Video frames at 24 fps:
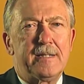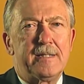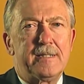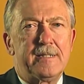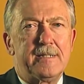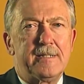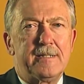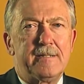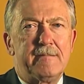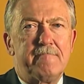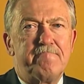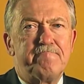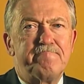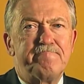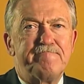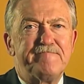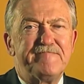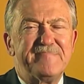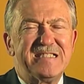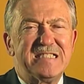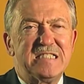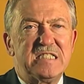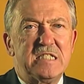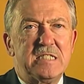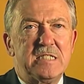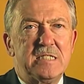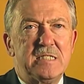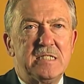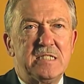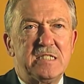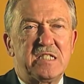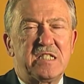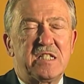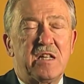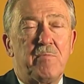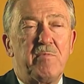um,
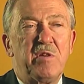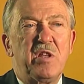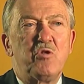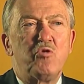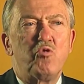uh, some